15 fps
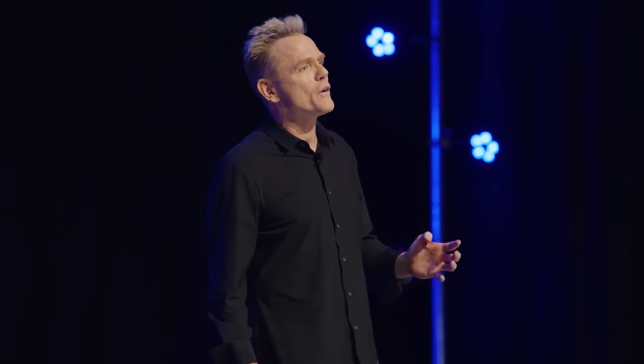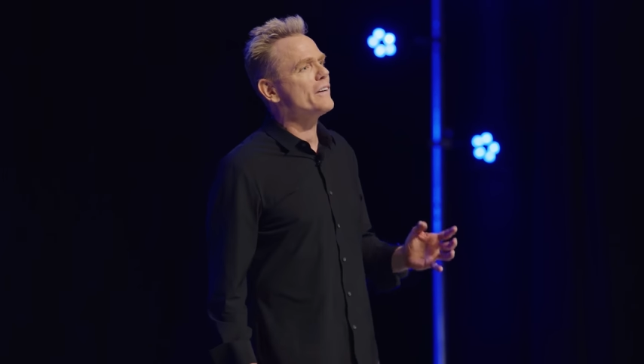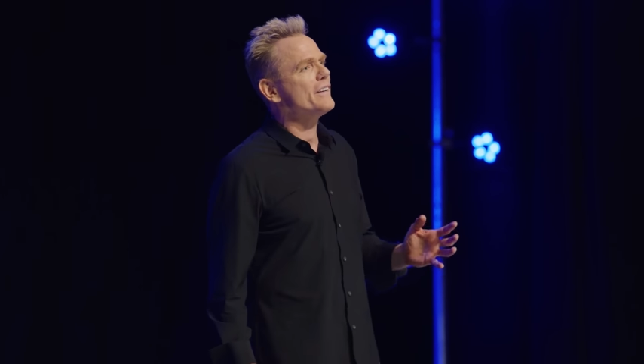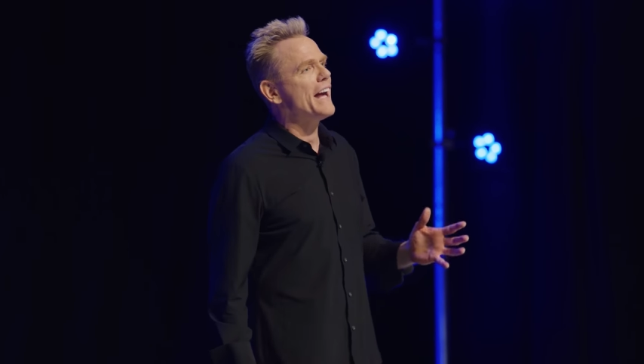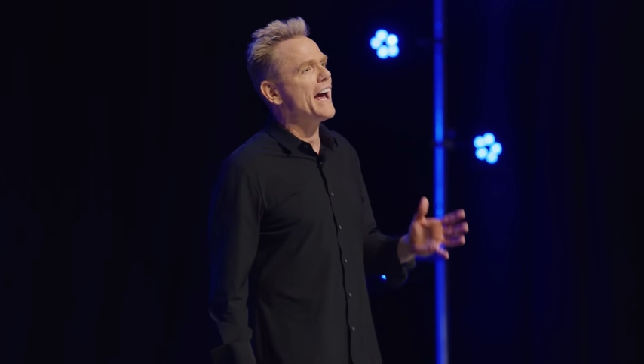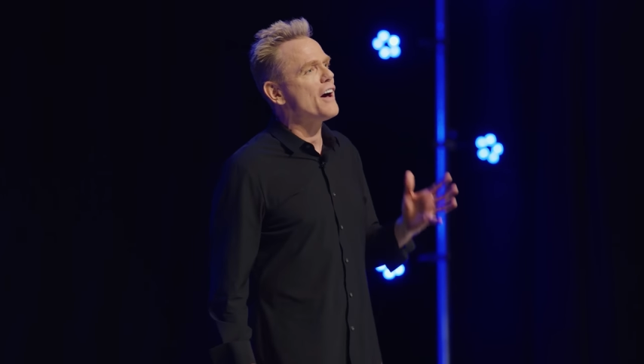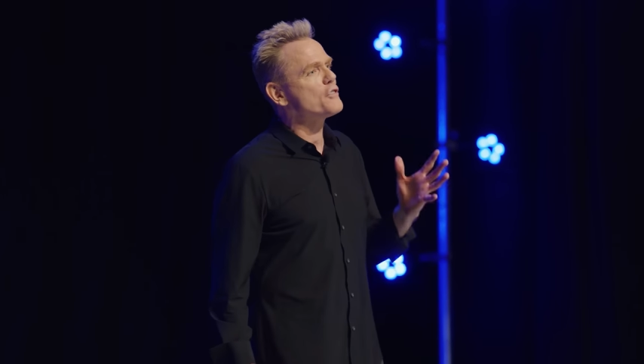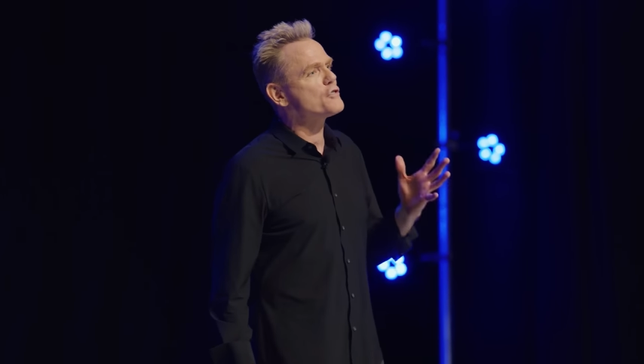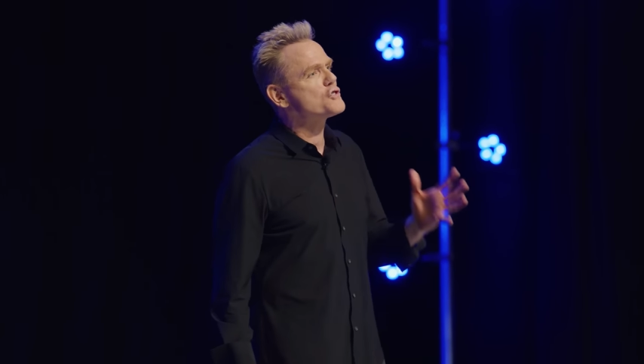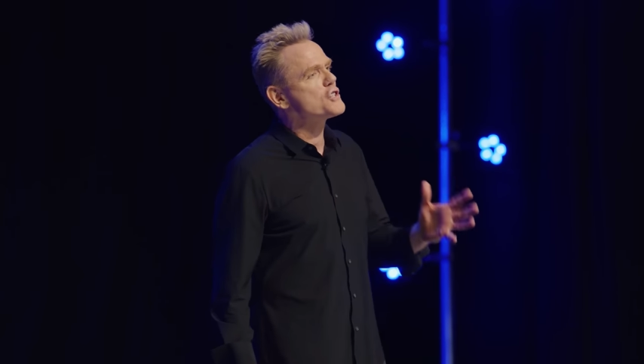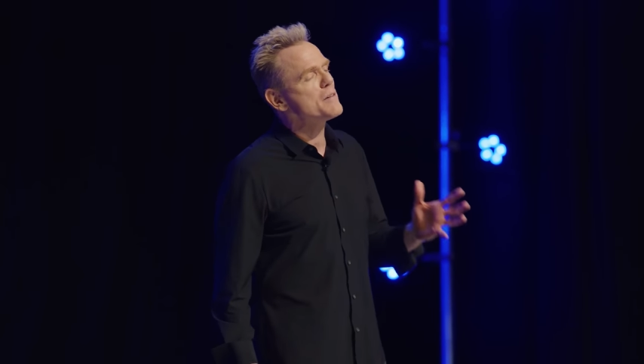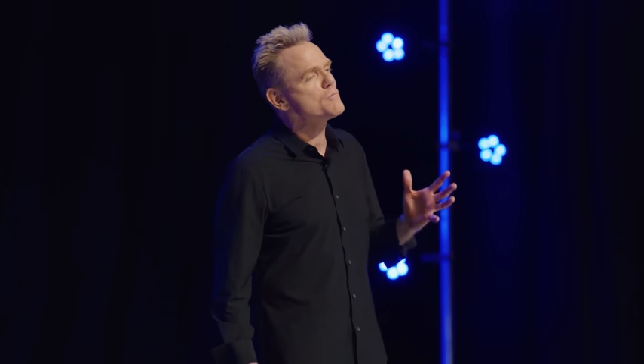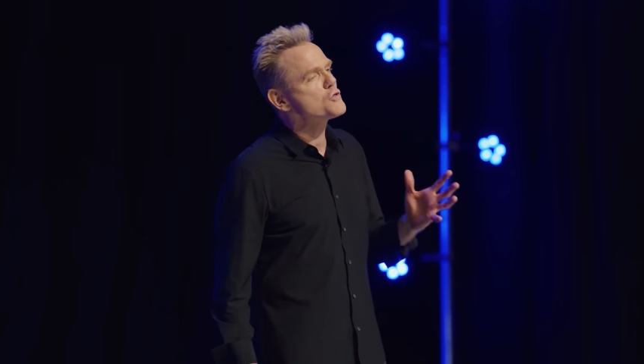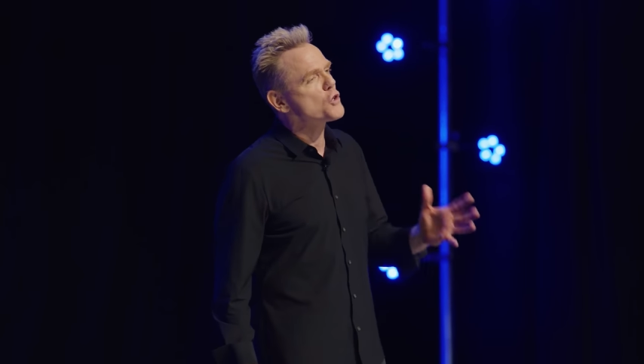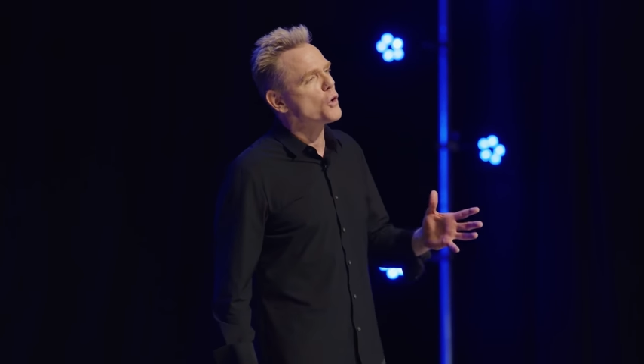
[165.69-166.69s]
Rittenhouse,
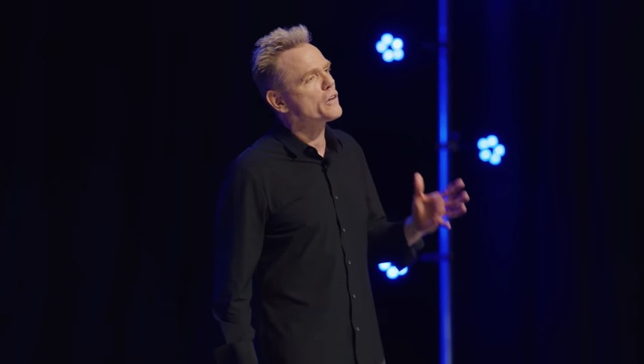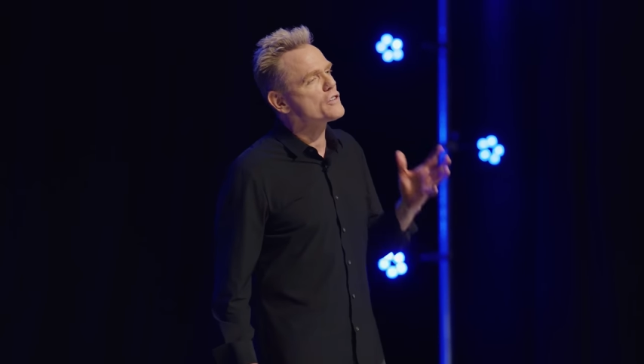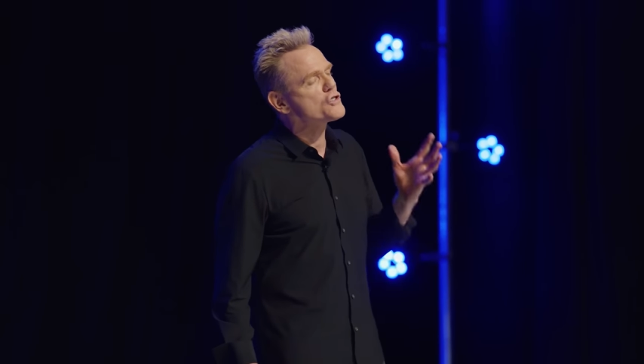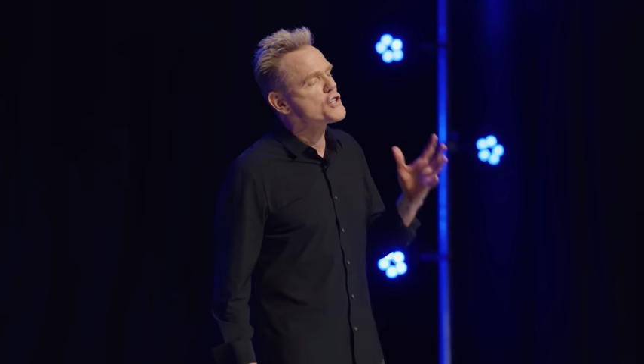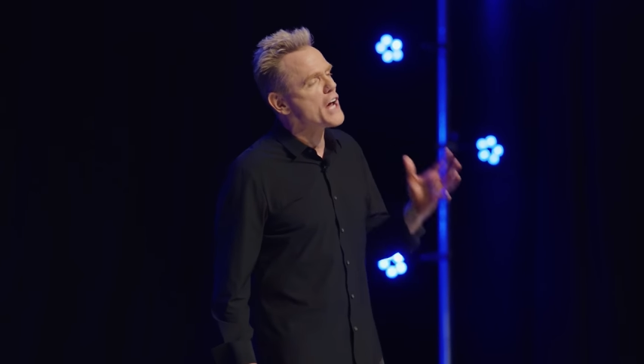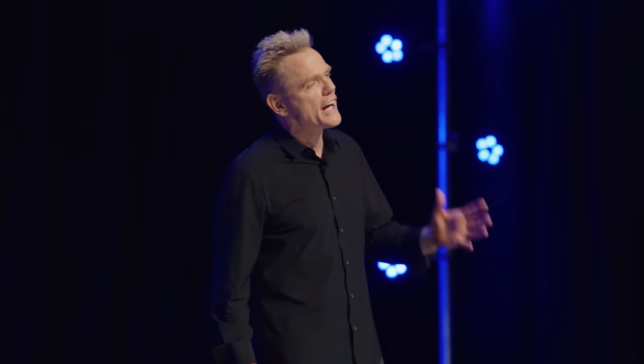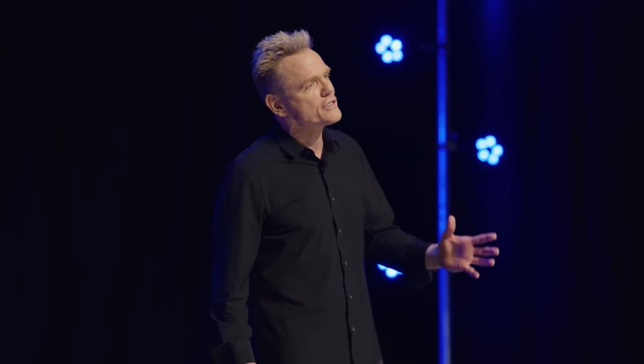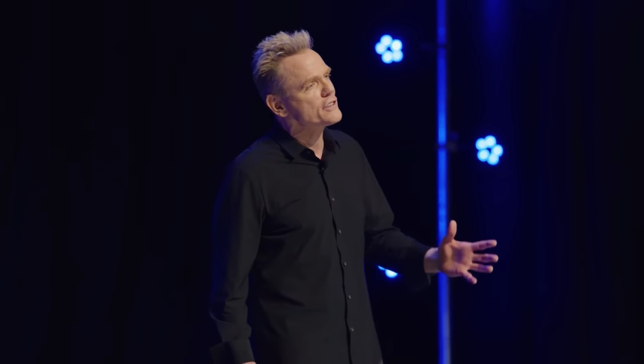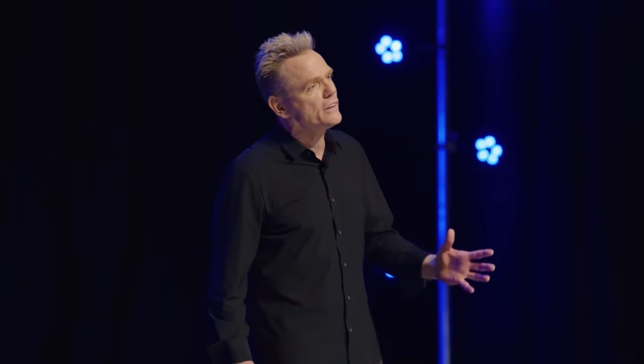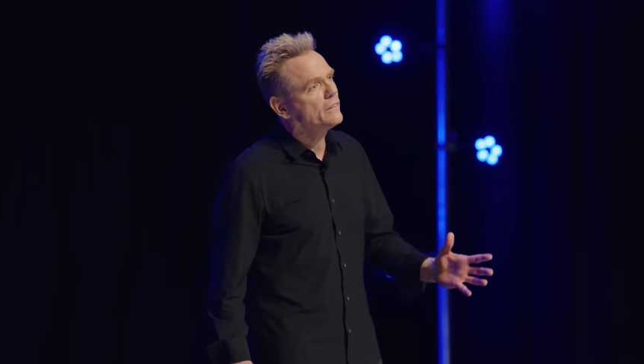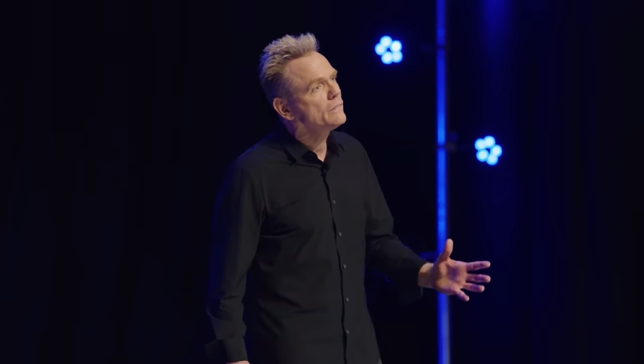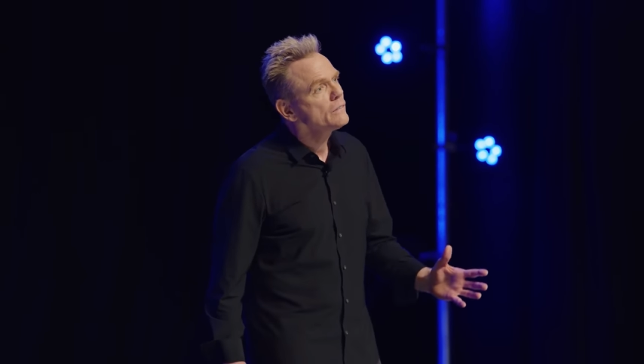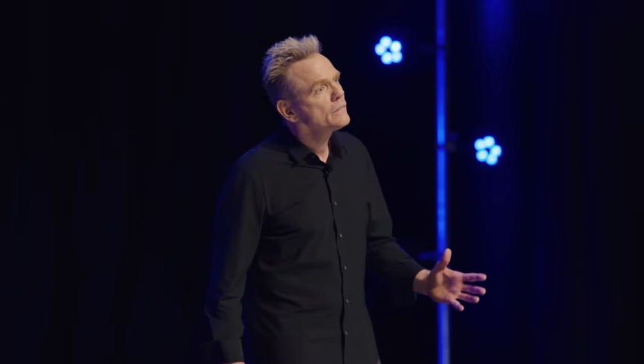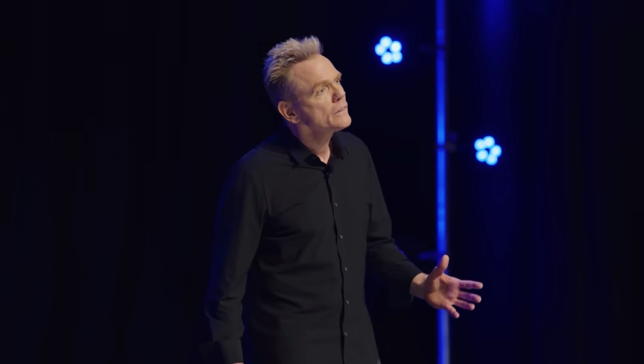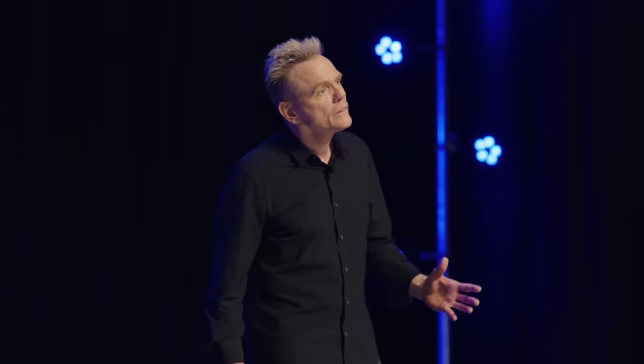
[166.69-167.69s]
Jim Jordan
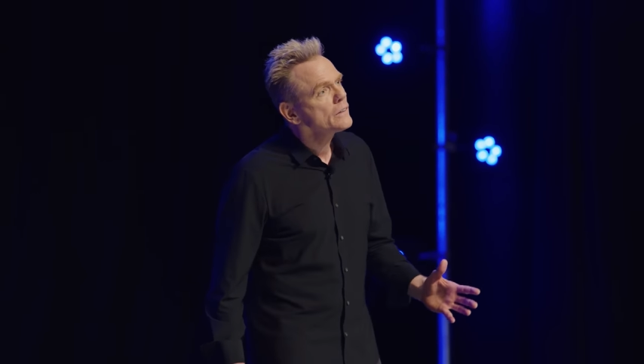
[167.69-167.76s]
Jackson